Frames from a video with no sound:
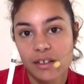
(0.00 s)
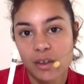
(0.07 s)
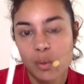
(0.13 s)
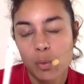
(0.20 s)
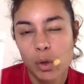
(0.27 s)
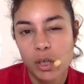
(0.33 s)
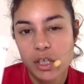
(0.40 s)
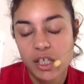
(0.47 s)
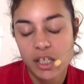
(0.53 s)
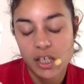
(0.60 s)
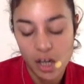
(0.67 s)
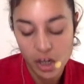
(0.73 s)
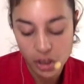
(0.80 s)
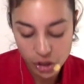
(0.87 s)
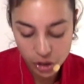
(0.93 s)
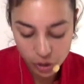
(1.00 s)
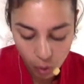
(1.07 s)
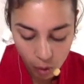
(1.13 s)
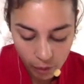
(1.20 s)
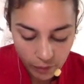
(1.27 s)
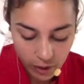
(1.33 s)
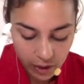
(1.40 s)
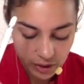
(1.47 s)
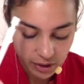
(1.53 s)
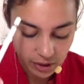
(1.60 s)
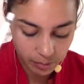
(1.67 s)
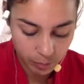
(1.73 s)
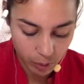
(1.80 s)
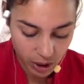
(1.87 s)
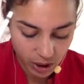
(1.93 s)
What did your first
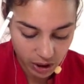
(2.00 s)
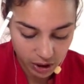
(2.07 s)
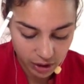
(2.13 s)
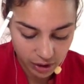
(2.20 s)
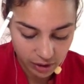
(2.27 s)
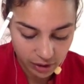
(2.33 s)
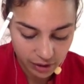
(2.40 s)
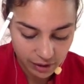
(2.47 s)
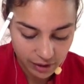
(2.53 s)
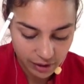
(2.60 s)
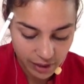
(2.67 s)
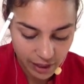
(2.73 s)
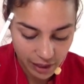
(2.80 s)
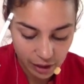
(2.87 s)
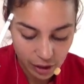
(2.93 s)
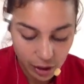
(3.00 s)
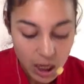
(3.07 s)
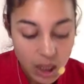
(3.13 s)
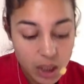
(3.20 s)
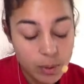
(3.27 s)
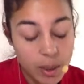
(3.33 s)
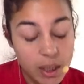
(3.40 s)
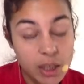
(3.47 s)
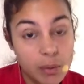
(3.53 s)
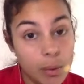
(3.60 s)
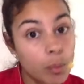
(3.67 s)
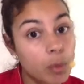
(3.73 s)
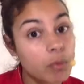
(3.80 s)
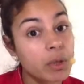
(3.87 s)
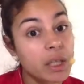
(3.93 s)
impression tell you? So actually, when
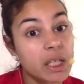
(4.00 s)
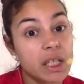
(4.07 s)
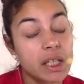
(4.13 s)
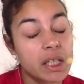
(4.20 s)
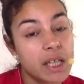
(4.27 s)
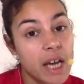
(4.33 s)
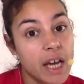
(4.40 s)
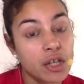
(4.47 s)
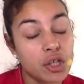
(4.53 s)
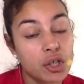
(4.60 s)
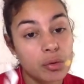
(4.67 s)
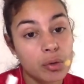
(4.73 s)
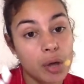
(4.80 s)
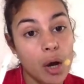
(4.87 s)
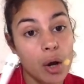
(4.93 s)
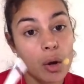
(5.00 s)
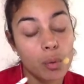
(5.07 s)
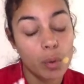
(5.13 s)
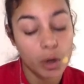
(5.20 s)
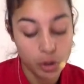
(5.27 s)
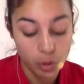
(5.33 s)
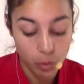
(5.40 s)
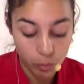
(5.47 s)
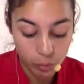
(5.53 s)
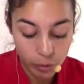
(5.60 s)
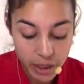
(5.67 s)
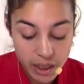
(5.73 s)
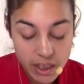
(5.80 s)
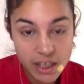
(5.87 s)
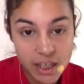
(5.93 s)
we're reading the text, when you're
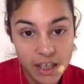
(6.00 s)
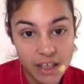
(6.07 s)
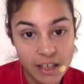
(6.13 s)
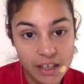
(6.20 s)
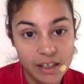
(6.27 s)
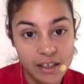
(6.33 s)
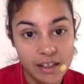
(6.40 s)
reading,